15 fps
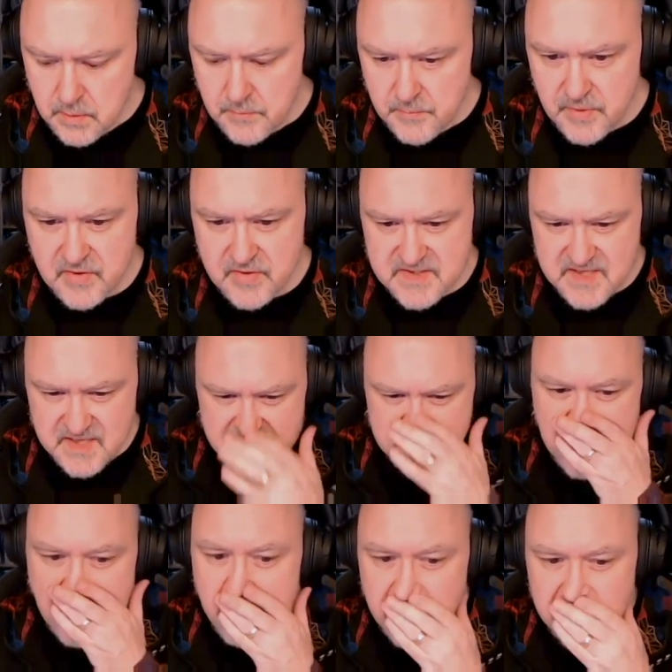because there's
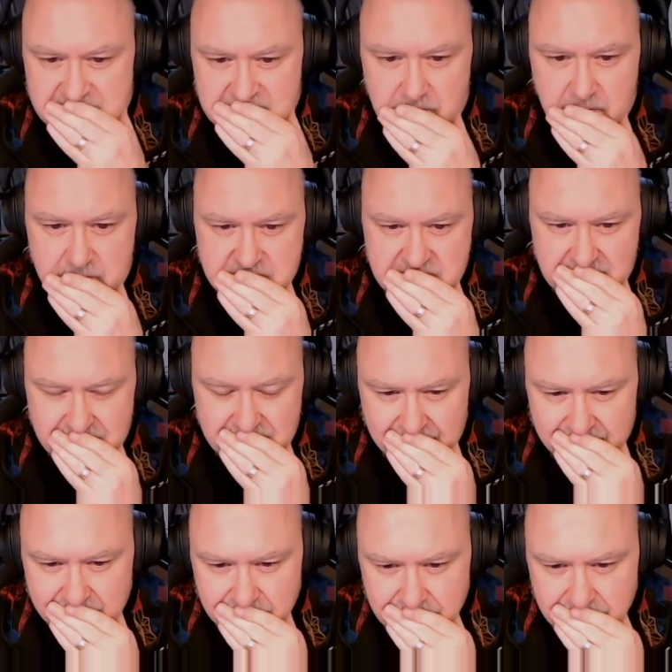no resolution there.